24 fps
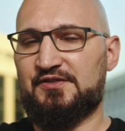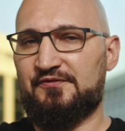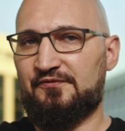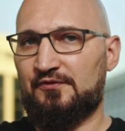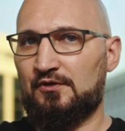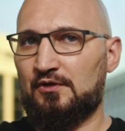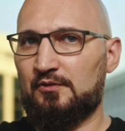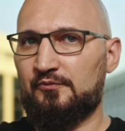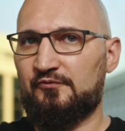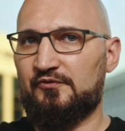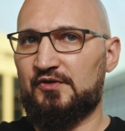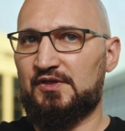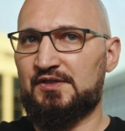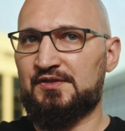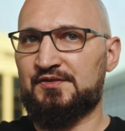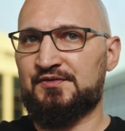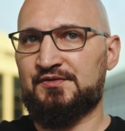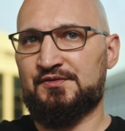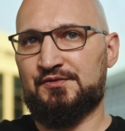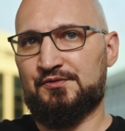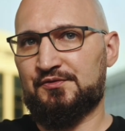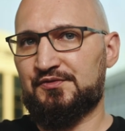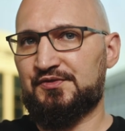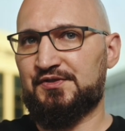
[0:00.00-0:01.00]

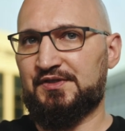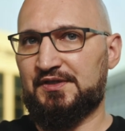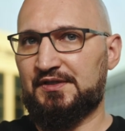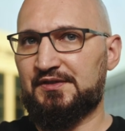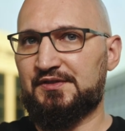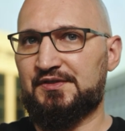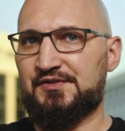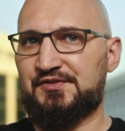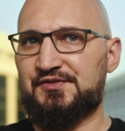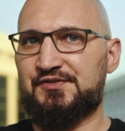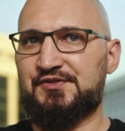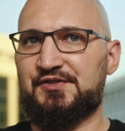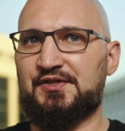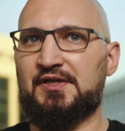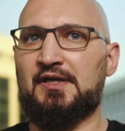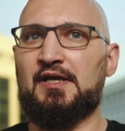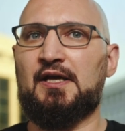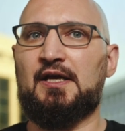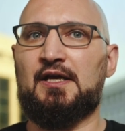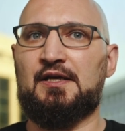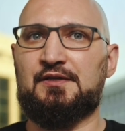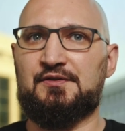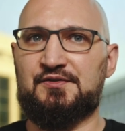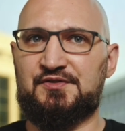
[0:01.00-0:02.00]
firmwares to the industry
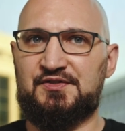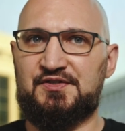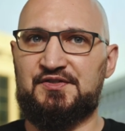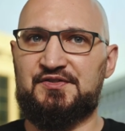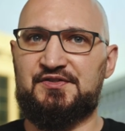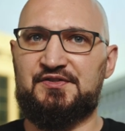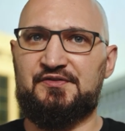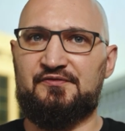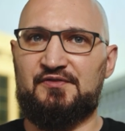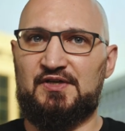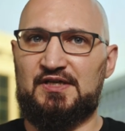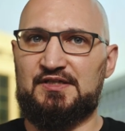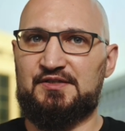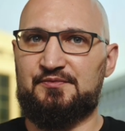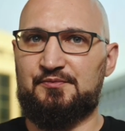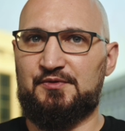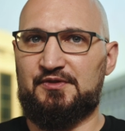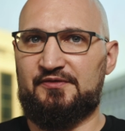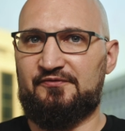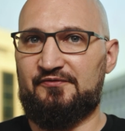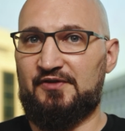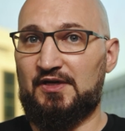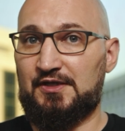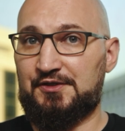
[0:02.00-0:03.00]
and these device
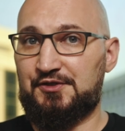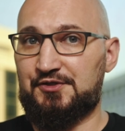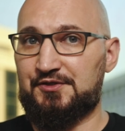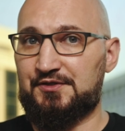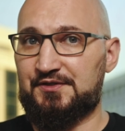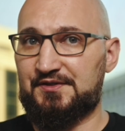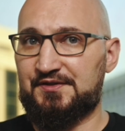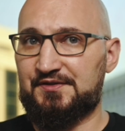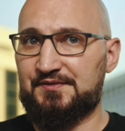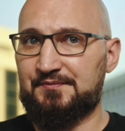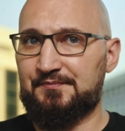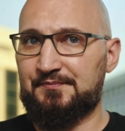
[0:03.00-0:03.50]
manufacturers.